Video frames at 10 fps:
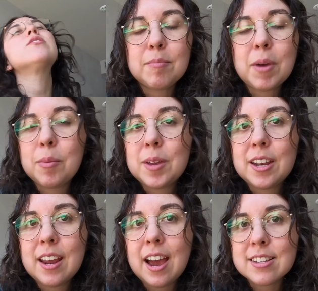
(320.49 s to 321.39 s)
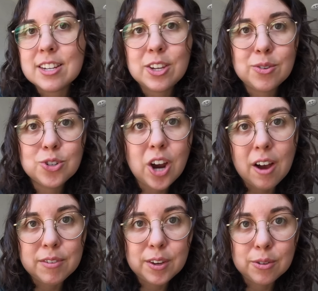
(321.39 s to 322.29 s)
Melbourne has a huge
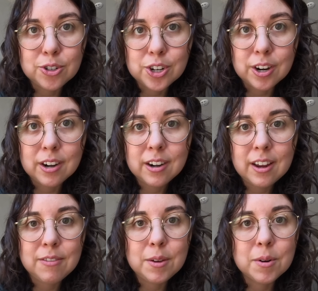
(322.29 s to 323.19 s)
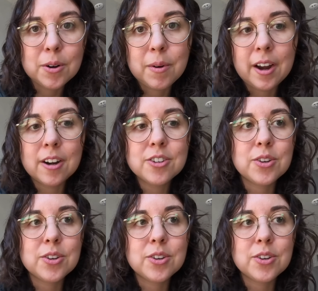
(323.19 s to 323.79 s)
coffee culture, if you weren't aware.